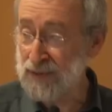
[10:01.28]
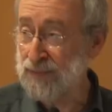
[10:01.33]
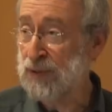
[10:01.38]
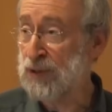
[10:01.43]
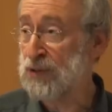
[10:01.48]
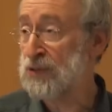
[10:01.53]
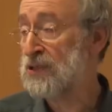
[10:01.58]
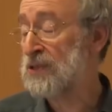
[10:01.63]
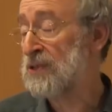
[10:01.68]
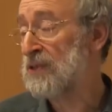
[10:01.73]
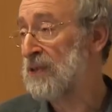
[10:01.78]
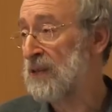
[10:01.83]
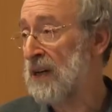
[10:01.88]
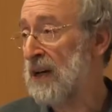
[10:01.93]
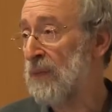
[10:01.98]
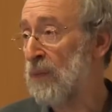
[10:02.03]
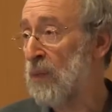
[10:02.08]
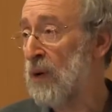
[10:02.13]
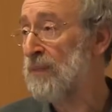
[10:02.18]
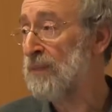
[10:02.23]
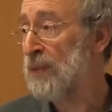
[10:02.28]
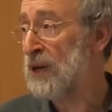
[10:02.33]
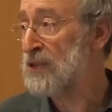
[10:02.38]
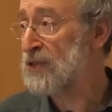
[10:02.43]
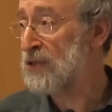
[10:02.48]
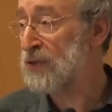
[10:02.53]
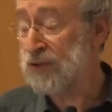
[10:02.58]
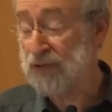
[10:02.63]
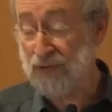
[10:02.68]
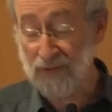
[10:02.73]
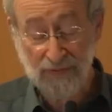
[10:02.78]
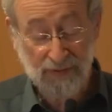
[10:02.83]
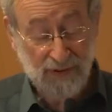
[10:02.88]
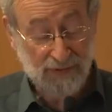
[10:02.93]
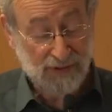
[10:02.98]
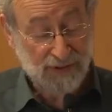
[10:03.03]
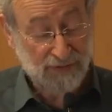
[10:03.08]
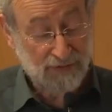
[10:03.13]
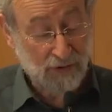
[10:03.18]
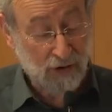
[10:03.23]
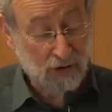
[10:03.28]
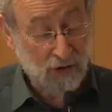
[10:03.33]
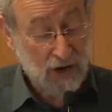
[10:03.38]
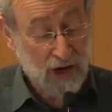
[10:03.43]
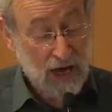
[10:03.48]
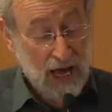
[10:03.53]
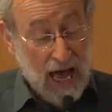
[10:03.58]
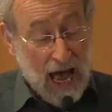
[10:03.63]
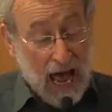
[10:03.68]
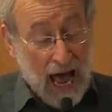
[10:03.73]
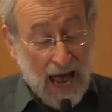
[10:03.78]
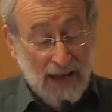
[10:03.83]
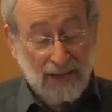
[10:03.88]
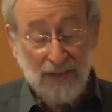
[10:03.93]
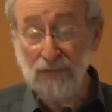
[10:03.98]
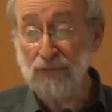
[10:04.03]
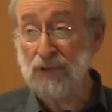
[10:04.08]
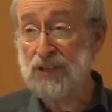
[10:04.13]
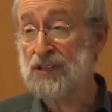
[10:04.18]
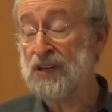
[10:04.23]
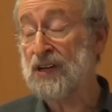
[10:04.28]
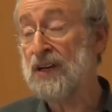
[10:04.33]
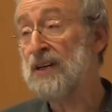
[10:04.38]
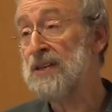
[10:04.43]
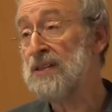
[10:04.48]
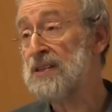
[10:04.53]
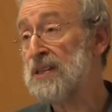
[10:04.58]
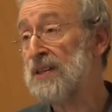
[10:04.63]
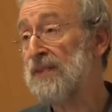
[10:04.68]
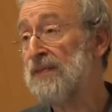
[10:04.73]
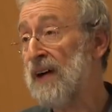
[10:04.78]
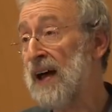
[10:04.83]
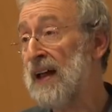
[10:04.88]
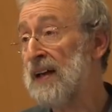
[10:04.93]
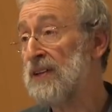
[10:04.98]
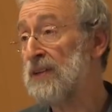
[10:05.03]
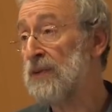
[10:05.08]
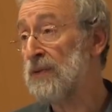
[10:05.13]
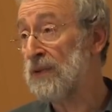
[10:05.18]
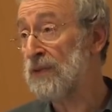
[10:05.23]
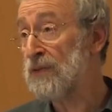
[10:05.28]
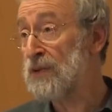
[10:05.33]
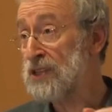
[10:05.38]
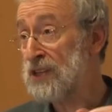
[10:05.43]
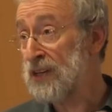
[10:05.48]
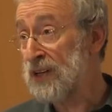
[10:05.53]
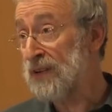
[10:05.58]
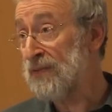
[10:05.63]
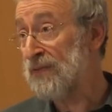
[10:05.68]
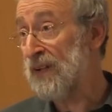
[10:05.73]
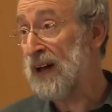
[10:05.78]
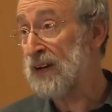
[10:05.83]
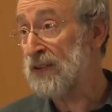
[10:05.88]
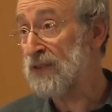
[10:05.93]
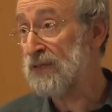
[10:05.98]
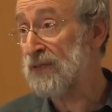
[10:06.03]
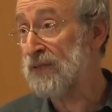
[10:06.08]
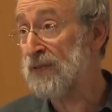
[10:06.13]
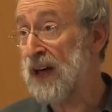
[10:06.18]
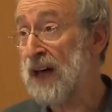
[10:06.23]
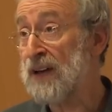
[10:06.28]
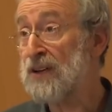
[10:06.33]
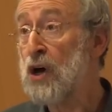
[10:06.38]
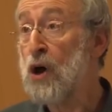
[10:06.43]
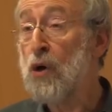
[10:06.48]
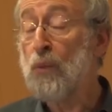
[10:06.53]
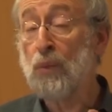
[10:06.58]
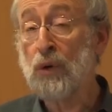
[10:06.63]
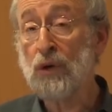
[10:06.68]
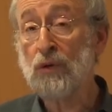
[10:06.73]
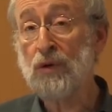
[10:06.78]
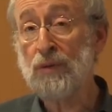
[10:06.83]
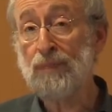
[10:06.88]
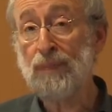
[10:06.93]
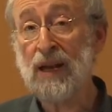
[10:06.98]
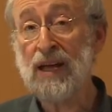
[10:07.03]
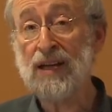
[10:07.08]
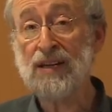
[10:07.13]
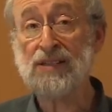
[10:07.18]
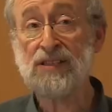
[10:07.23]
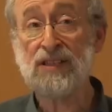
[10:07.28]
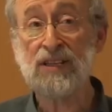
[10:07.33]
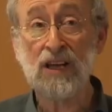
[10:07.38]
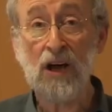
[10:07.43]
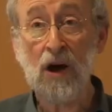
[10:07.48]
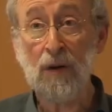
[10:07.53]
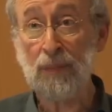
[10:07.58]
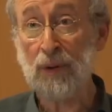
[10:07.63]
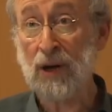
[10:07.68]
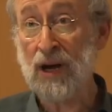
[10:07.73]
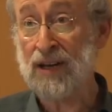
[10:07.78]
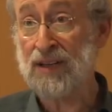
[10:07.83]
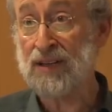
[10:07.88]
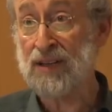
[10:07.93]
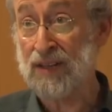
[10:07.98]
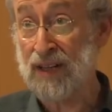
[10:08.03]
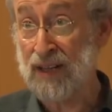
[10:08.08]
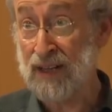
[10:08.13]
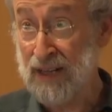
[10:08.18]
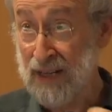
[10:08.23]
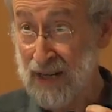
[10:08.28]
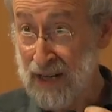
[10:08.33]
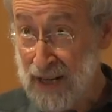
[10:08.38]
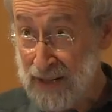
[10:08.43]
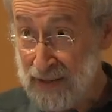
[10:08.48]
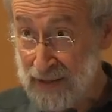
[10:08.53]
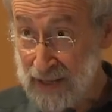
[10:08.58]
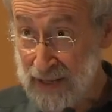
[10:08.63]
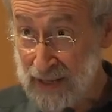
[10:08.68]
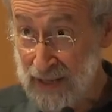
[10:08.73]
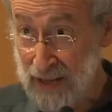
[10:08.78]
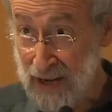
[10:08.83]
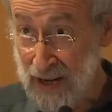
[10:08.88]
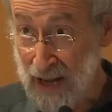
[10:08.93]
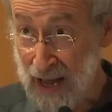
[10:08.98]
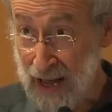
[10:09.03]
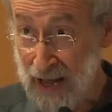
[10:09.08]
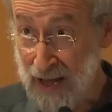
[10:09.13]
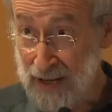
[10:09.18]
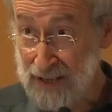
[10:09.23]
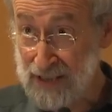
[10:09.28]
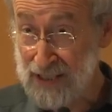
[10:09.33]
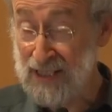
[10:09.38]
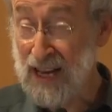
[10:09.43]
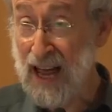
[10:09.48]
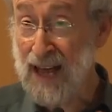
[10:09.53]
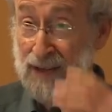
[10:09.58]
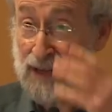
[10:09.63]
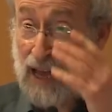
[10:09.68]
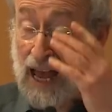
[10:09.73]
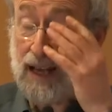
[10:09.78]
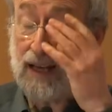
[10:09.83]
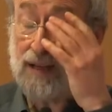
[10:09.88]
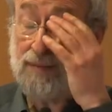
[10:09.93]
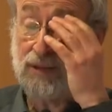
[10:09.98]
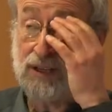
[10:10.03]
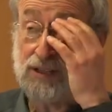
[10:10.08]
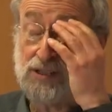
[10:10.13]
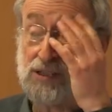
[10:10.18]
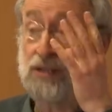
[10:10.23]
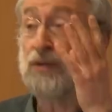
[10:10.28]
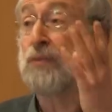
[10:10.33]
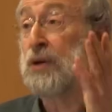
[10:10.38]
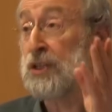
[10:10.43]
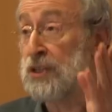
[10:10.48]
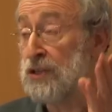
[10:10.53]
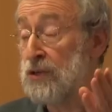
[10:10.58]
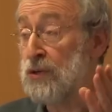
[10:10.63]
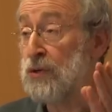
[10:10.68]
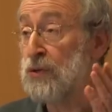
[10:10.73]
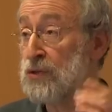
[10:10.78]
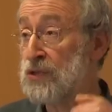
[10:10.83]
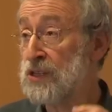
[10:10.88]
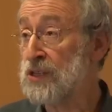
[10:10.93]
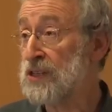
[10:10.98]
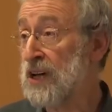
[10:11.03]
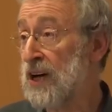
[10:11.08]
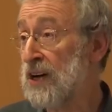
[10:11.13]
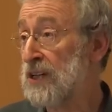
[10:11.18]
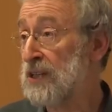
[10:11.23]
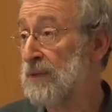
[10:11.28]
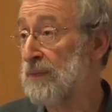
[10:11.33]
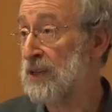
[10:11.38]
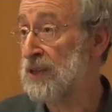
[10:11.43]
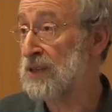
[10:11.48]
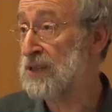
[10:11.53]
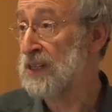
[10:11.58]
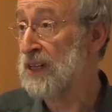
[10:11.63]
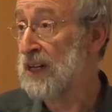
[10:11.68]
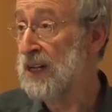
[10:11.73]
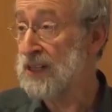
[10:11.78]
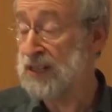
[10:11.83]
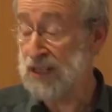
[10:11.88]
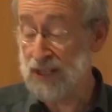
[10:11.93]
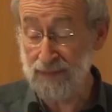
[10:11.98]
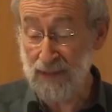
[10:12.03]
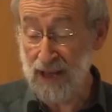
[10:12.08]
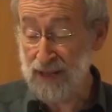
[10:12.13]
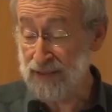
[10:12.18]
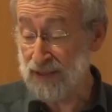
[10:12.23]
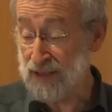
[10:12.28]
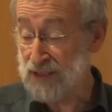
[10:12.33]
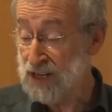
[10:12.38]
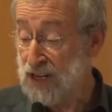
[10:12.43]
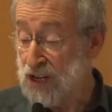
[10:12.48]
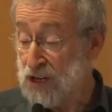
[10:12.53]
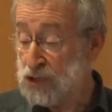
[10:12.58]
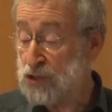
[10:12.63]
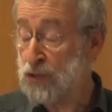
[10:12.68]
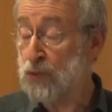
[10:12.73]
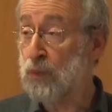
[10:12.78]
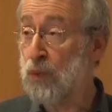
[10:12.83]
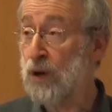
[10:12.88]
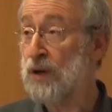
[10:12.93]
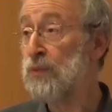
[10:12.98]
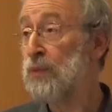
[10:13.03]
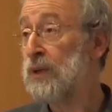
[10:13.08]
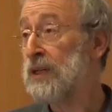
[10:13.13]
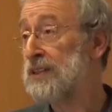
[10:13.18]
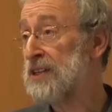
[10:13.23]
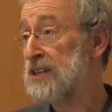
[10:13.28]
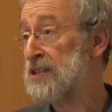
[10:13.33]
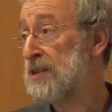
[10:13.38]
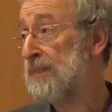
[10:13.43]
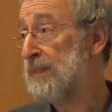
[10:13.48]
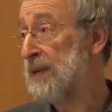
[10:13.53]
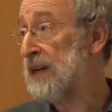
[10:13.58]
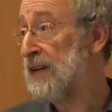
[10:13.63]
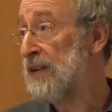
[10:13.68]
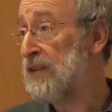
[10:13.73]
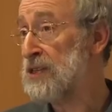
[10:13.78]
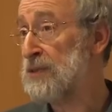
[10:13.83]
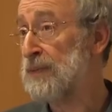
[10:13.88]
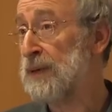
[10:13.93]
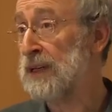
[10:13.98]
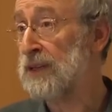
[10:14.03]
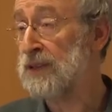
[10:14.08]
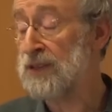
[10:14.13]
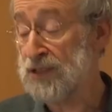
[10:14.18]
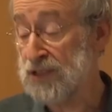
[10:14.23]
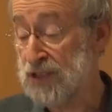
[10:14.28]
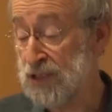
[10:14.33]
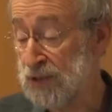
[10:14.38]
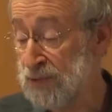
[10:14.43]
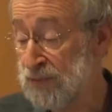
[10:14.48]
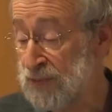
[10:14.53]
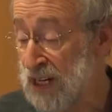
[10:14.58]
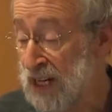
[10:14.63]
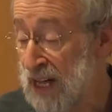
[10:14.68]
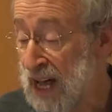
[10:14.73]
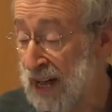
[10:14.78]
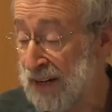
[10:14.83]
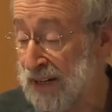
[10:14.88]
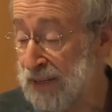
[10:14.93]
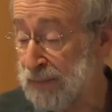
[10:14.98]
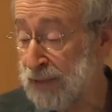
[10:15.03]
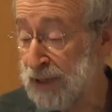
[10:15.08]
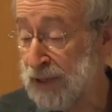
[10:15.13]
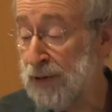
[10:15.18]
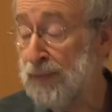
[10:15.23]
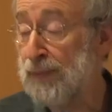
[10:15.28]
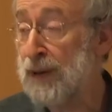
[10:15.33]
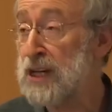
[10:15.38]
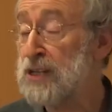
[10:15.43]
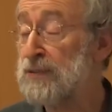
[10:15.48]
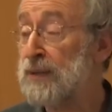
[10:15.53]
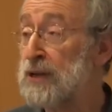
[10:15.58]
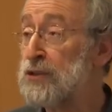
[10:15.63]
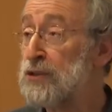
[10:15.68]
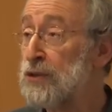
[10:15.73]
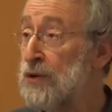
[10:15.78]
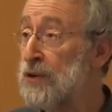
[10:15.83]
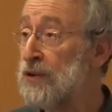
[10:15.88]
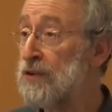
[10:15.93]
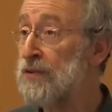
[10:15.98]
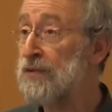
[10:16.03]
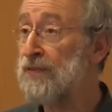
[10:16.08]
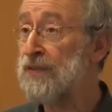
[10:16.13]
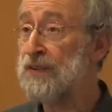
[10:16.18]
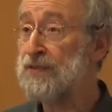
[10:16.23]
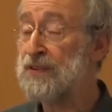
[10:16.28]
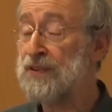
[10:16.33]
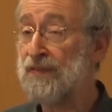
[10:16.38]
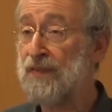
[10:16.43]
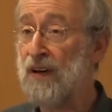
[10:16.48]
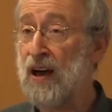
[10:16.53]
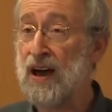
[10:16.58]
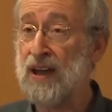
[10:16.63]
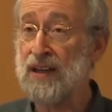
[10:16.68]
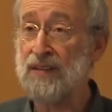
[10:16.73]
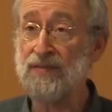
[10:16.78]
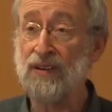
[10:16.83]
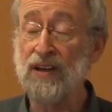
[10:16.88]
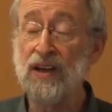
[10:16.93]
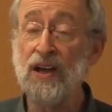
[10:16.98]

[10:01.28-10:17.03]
computes 1 plus 254, and it returns the value. The return value from that will replace the operand, the stack elements that were used as arguments to the method. So 1 will disappear, it's been consumed, and it will be replaced by 255,